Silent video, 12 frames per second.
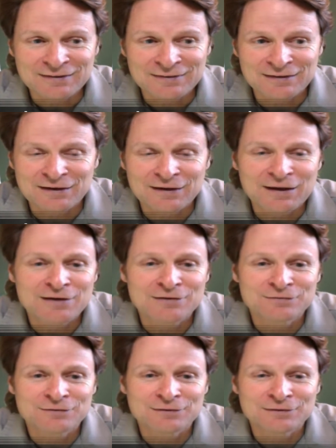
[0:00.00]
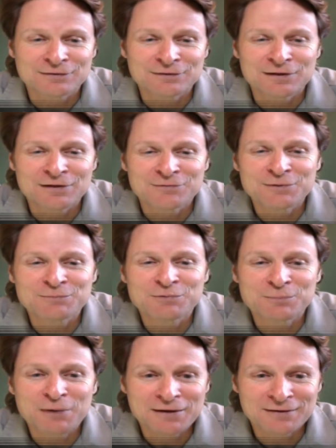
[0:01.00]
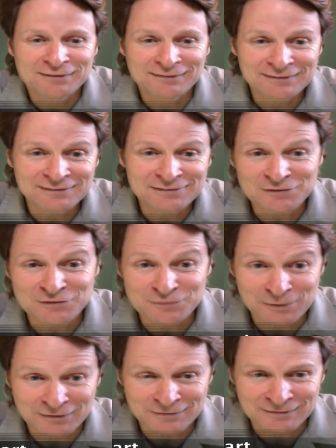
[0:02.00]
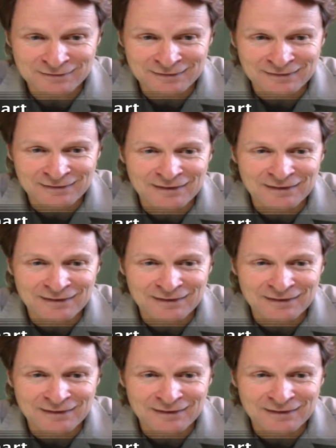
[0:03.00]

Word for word: that I have have been prepared at least as much